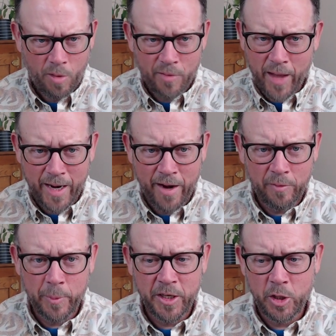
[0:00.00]
that had
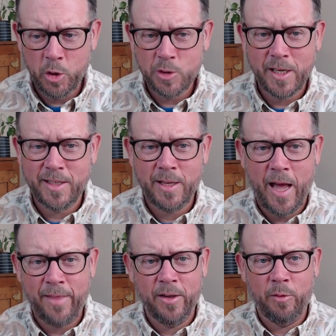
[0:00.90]
never been used, it
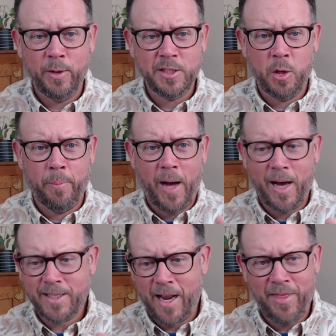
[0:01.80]
had the original
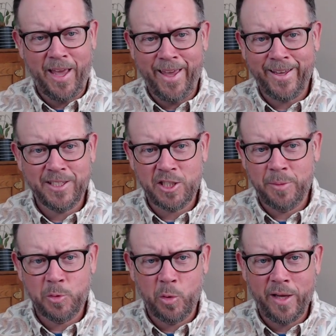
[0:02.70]
box, it had the ink it
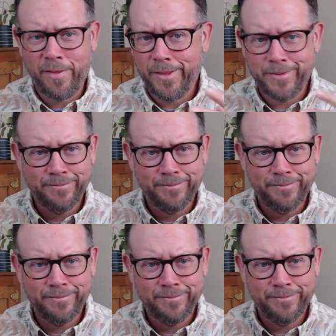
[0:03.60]
shipped with.